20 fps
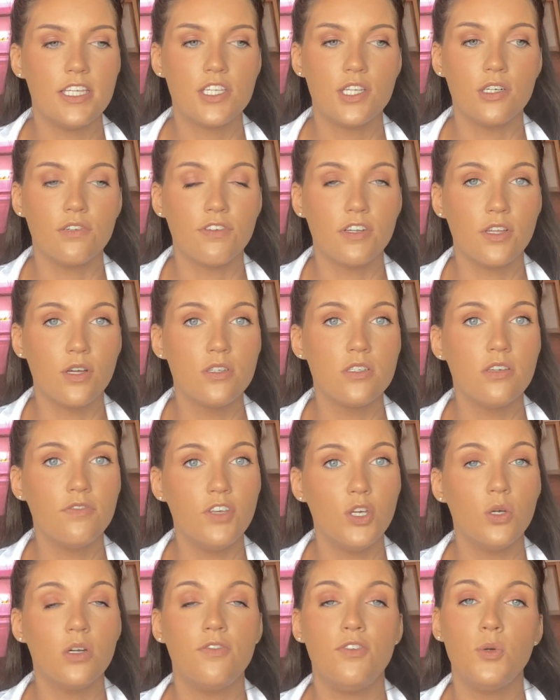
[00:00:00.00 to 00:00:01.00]
So for those of
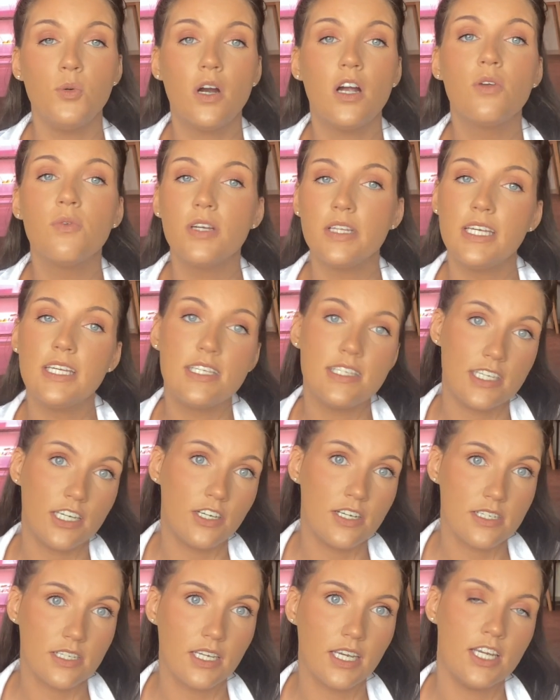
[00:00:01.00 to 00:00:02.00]
you, if you are really
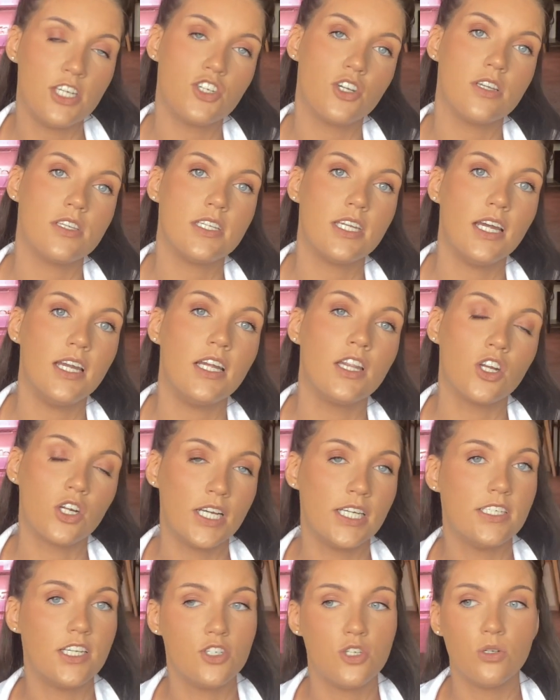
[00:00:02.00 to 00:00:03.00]
seriously interested in
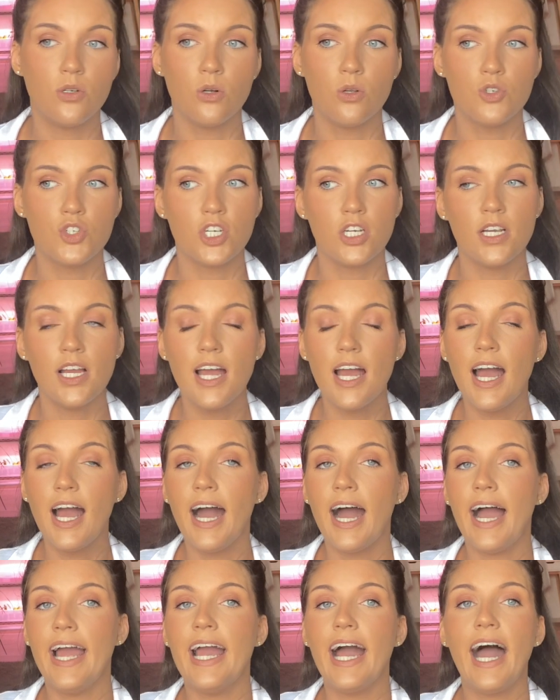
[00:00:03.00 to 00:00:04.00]
learning tissue culture,
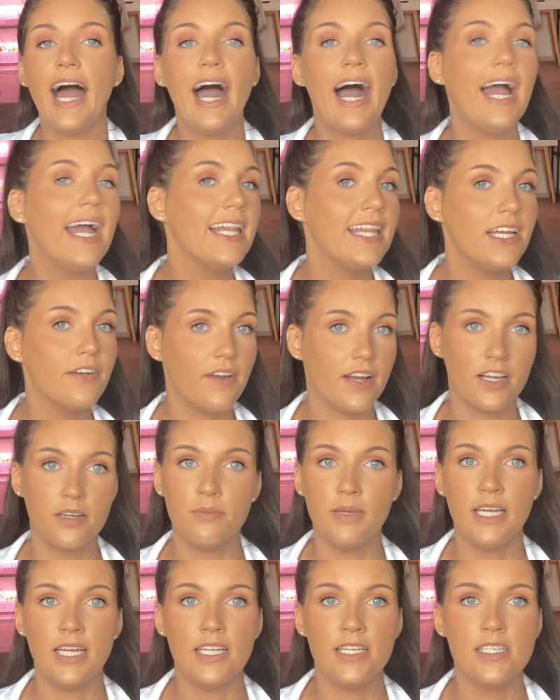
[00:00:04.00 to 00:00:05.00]
I highly
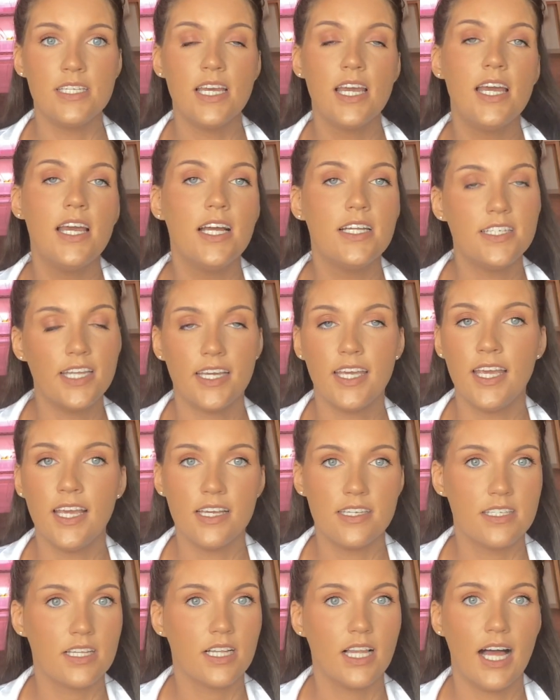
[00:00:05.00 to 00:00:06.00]
recommend taking
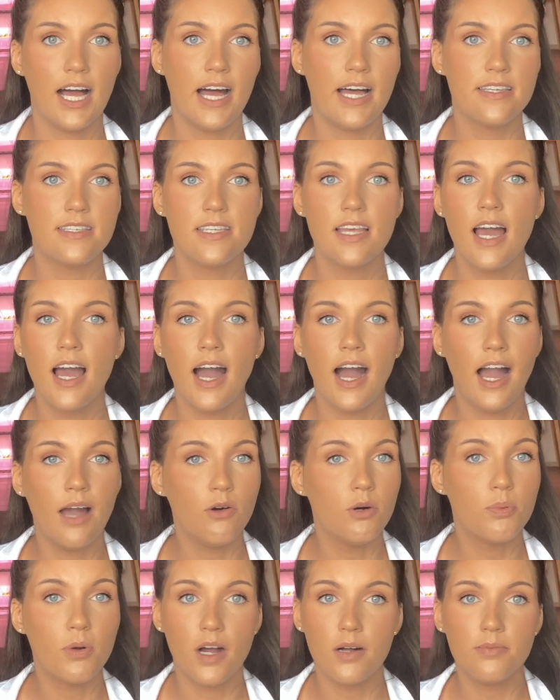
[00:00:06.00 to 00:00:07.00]
his class. I
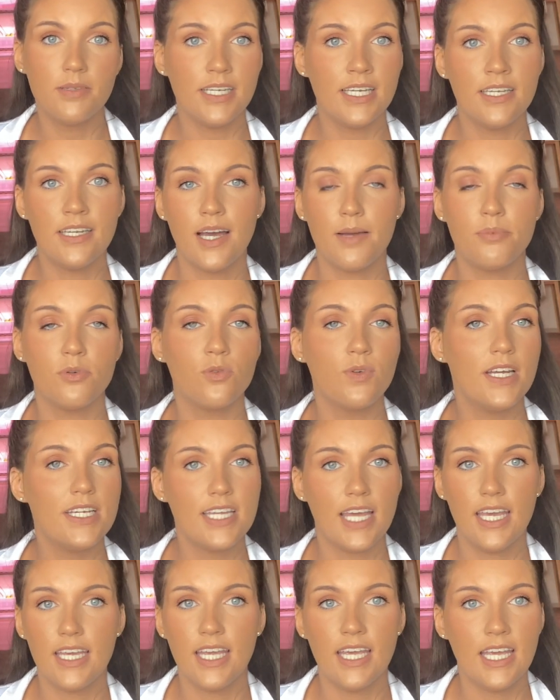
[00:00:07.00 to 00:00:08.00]
will probably end up
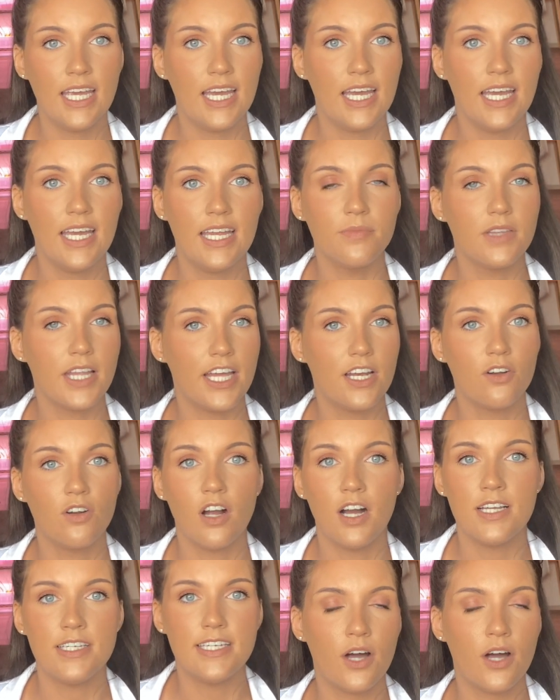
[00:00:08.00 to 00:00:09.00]
retaking it later
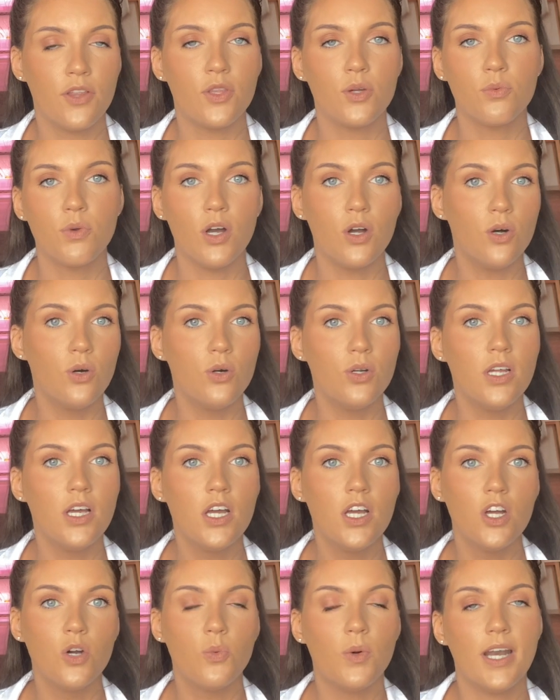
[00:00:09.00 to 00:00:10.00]
on the road
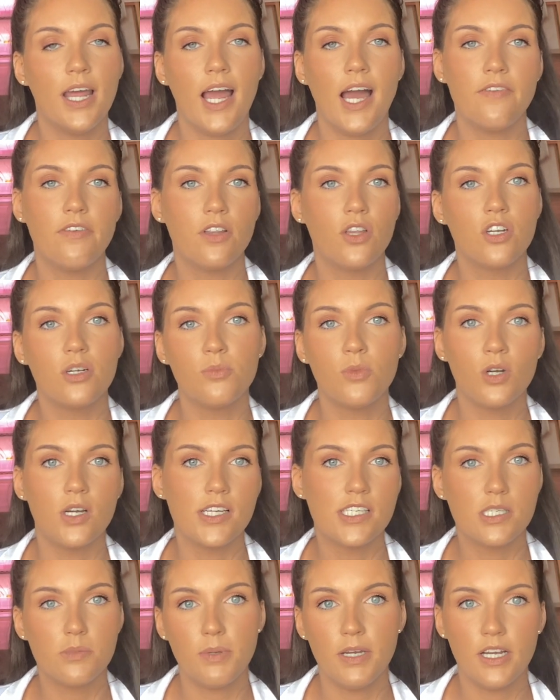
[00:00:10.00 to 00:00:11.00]
when I have a little more
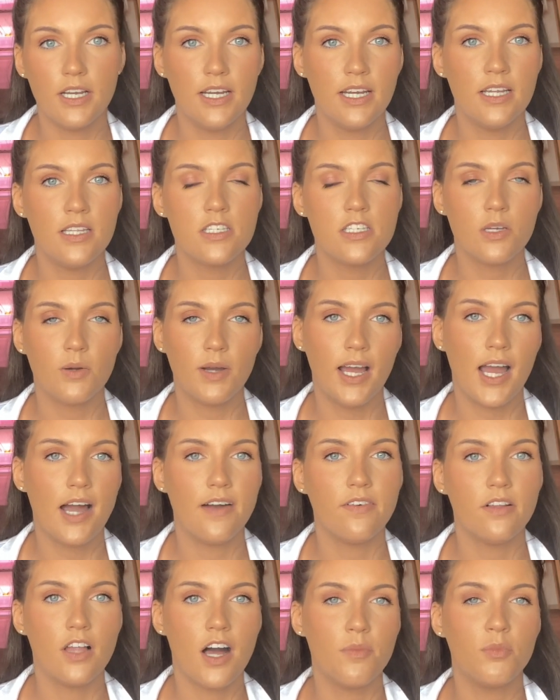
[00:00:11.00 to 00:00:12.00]
experience, so I have
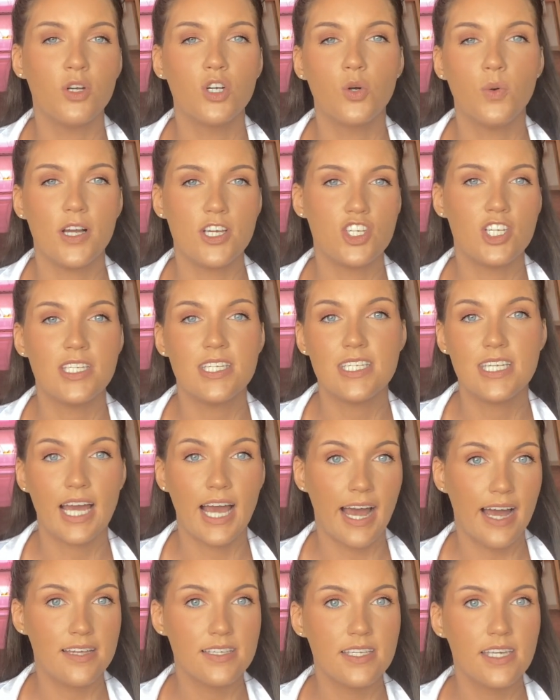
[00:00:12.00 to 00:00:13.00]
a lot more questions to
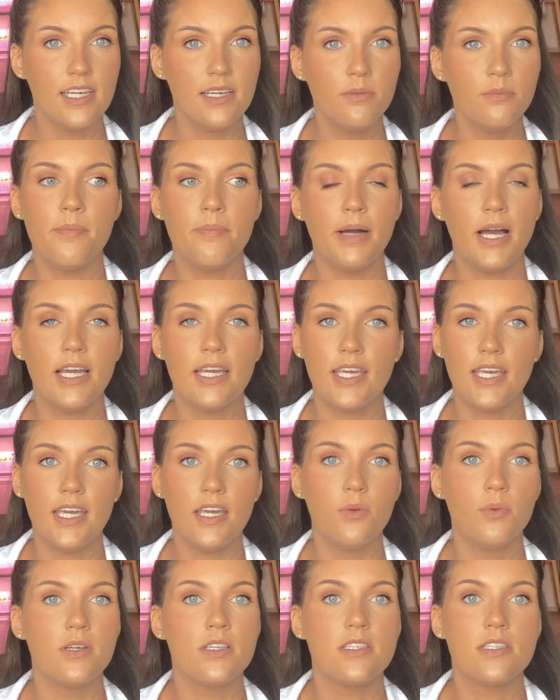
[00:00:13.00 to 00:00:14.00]
ask him, but he
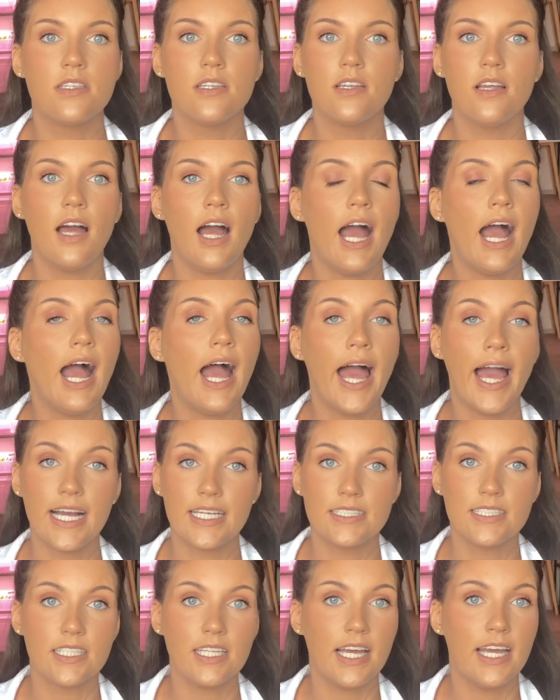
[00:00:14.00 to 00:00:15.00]
was
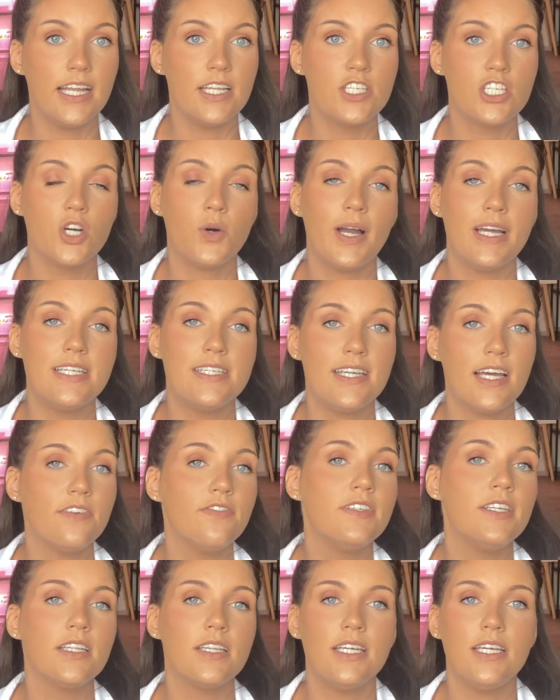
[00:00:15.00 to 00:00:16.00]
excellent, and so I
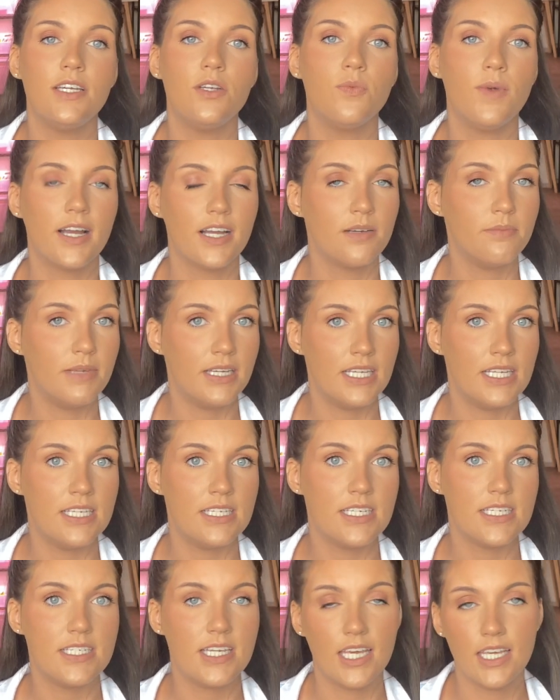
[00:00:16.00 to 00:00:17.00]
definitely
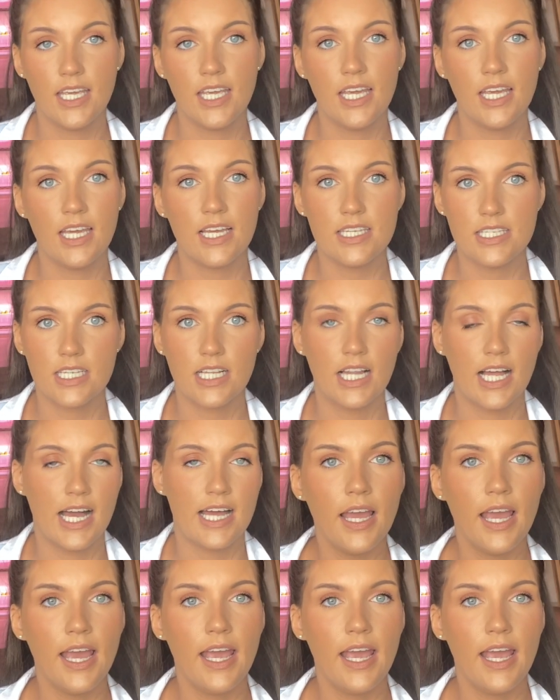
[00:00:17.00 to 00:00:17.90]
recommend taking his class.